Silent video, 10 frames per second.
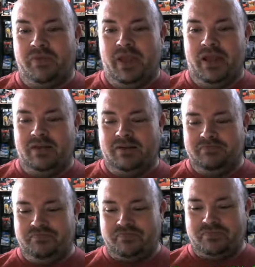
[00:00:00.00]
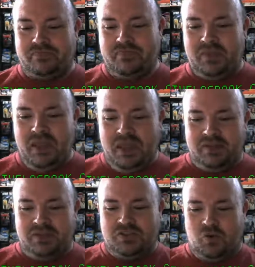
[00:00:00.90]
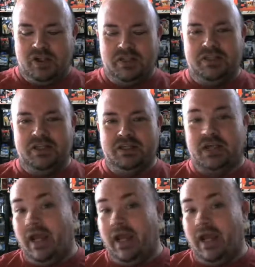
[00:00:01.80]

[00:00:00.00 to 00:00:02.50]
And the story is this: